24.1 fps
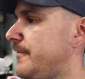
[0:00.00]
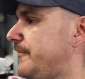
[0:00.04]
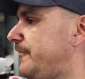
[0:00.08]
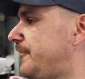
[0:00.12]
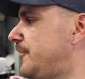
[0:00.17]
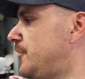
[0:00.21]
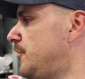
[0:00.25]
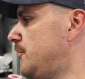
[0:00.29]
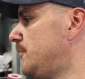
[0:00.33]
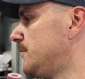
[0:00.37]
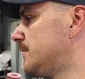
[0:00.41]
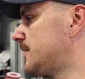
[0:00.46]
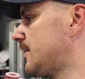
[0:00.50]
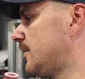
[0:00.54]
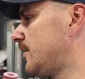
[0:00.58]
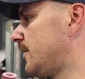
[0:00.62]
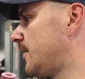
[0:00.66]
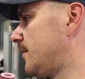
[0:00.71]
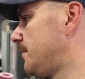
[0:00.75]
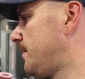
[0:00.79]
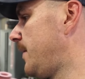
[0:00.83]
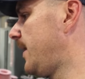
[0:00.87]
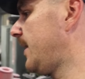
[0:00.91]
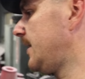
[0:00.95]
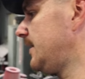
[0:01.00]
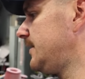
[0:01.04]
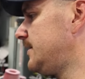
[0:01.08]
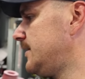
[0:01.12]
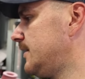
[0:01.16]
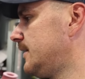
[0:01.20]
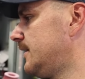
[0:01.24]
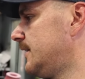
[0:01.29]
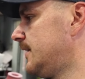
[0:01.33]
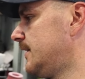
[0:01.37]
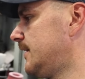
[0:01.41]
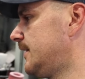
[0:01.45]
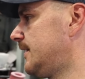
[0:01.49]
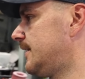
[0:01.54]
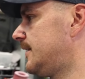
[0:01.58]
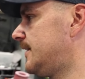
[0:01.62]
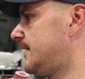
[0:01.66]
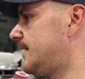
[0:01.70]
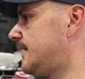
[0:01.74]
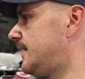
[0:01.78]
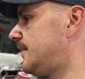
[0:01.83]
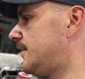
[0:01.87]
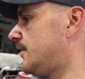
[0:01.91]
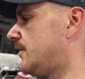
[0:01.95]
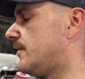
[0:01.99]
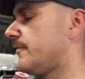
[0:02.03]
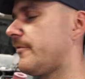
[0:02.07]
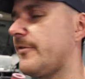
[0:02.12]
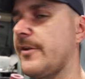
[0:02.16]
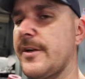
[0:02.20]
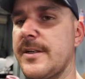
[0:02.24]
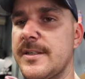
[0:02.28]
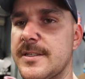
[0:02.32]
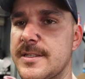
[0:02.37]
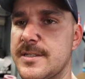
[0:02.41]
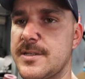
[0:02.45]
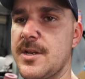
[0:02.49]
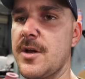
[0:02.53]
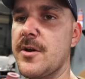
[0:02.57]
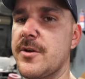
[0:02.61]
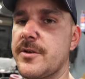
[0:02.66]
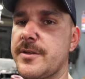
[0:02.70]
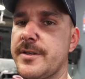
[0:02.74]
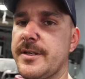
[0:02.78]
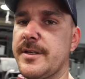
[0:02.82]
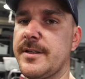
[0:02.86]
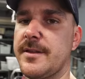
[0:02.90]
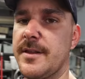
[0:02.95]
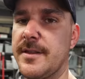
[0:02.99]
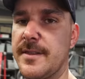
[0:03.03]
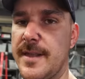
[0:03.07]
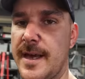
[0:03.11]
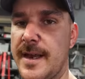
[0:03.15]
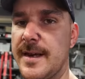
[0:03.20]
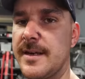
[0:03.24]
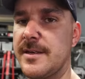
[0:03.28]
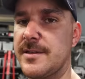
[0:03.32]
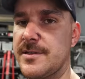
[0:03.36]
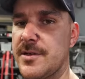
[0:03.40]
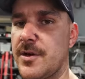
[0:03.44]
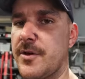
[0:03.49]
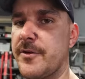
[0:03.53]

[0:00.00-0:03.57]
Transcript: on fumes, high on paint, and I'm freaking stoked that that is